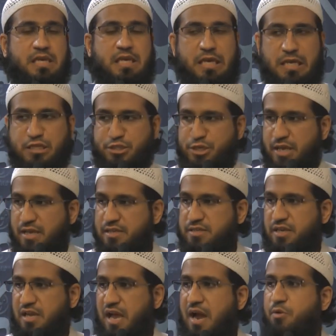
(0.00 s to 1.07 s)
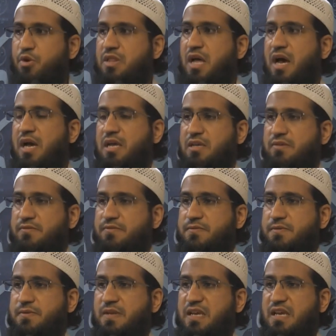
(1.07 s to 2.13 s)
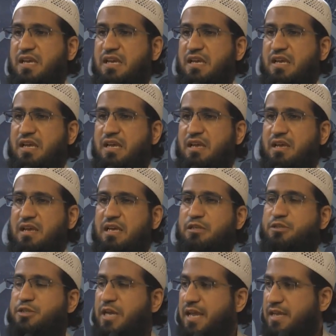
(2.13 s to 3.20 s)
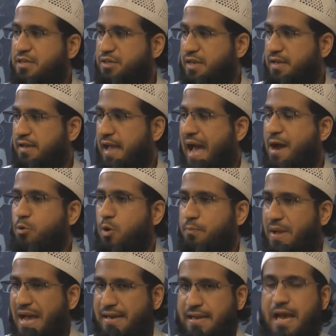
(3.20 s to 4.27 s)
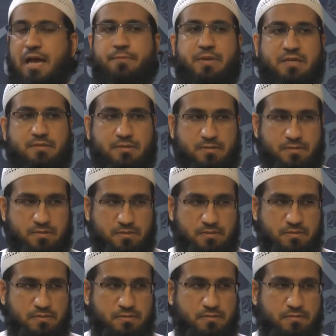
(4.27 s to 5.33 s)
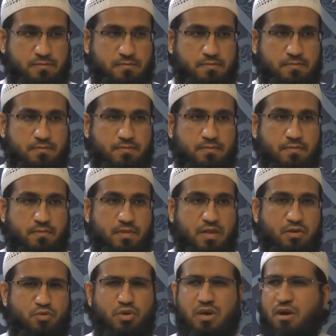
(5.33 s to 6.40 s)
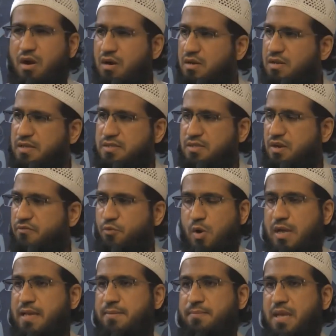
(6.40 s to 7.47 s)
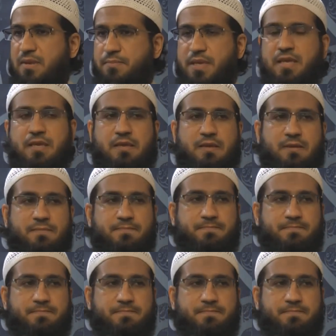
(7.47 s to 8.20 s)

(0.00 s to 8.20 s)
in changing our lives, in changing our bad habits, regardless of what it may be.